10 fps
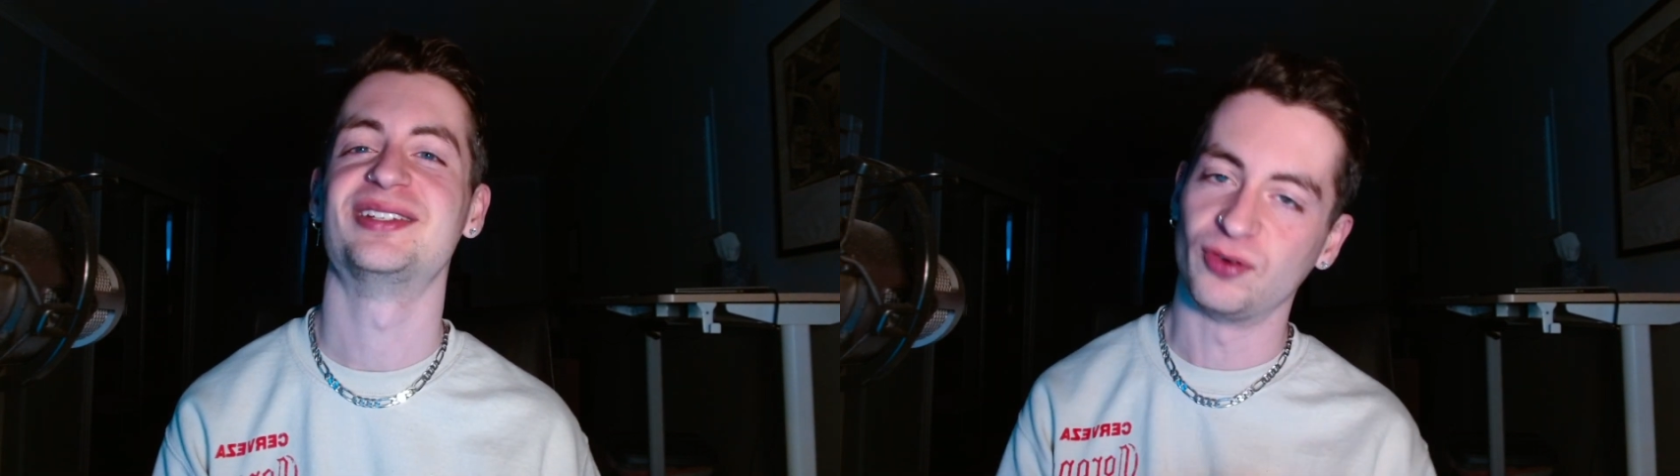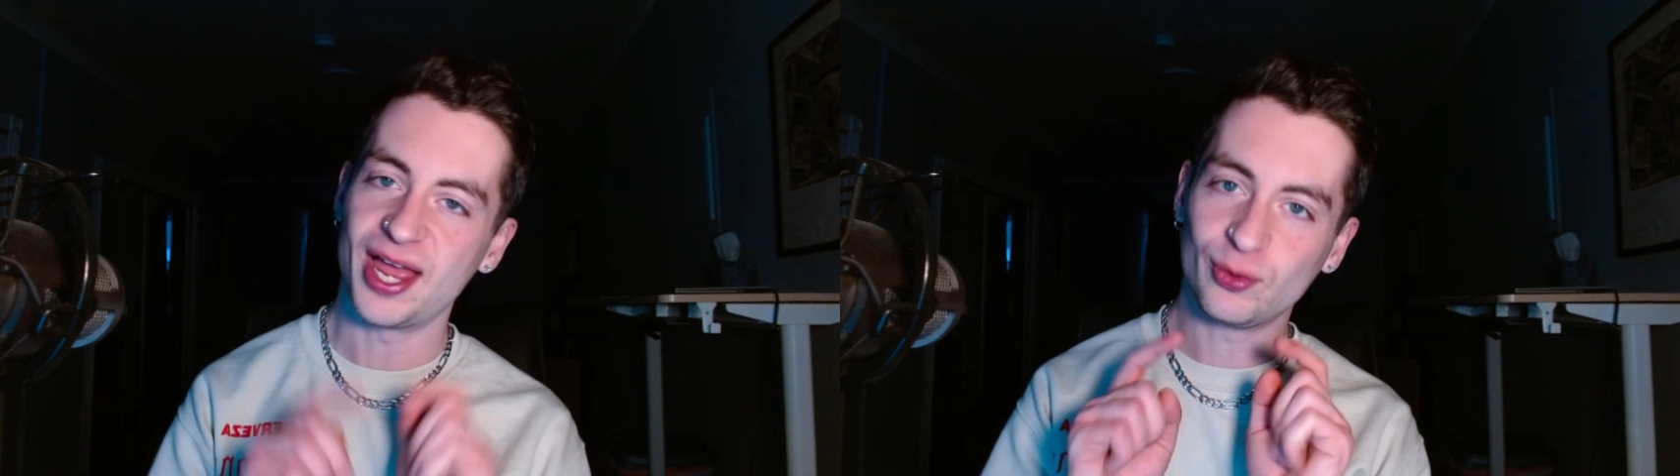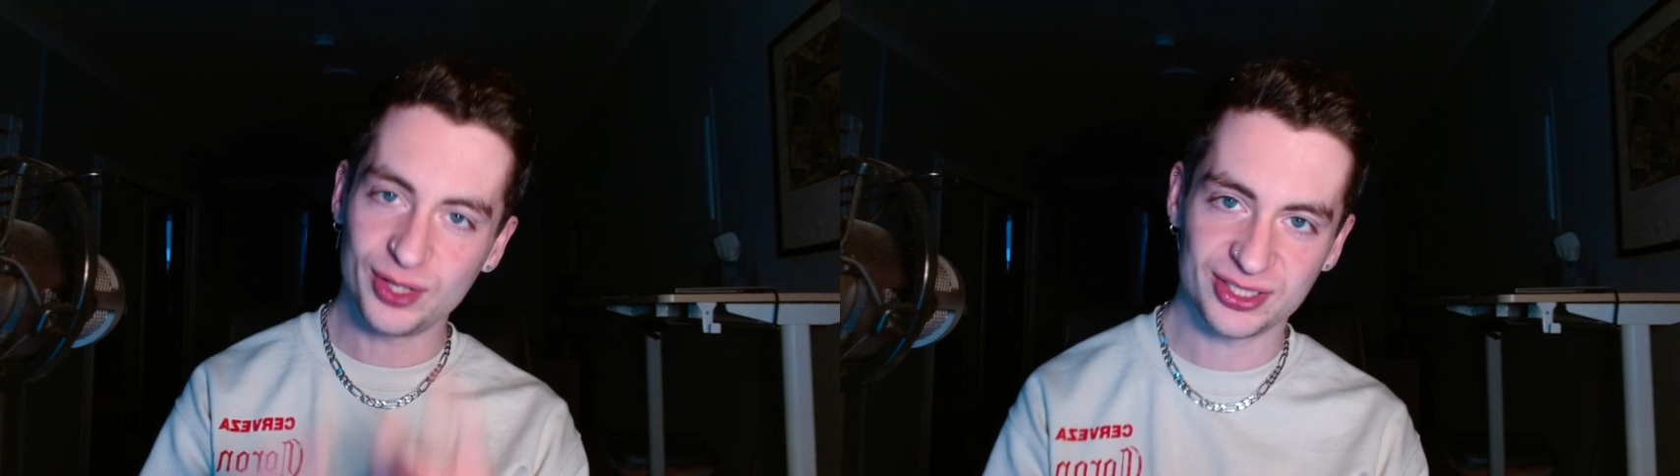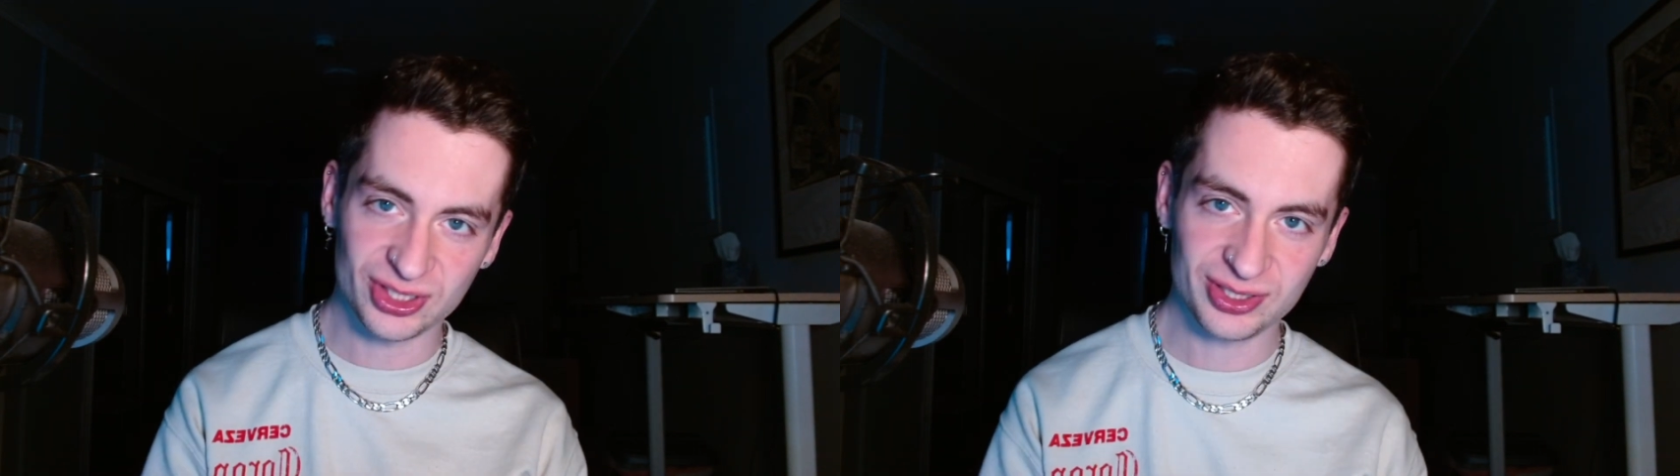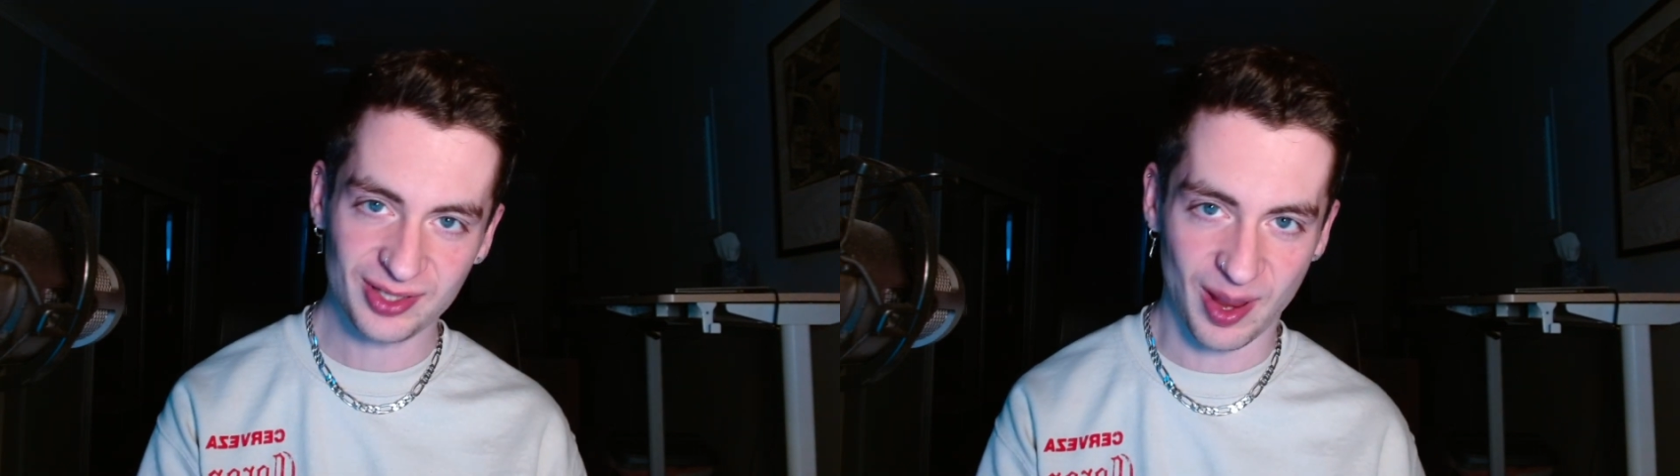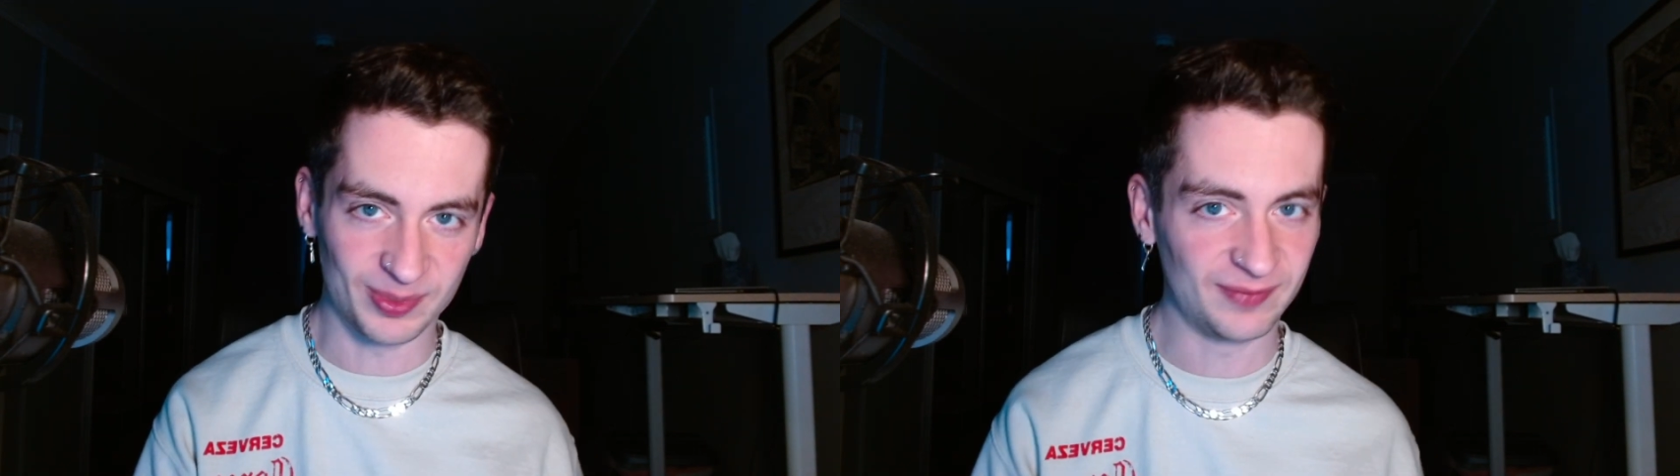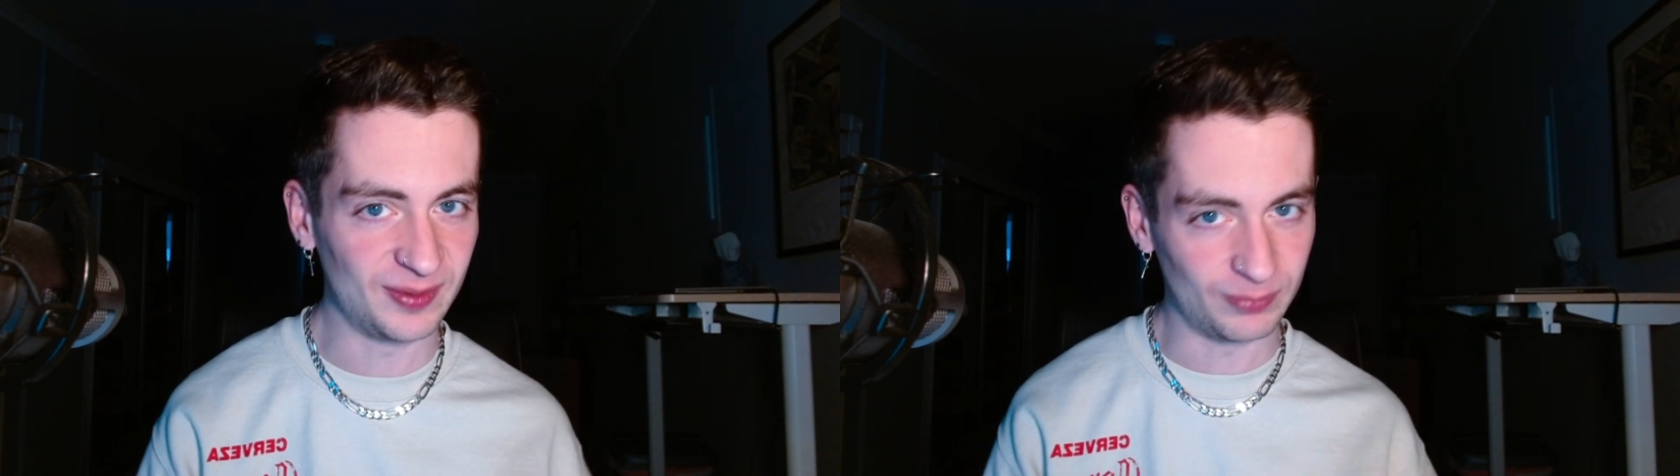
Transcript: For that reason, I'm giving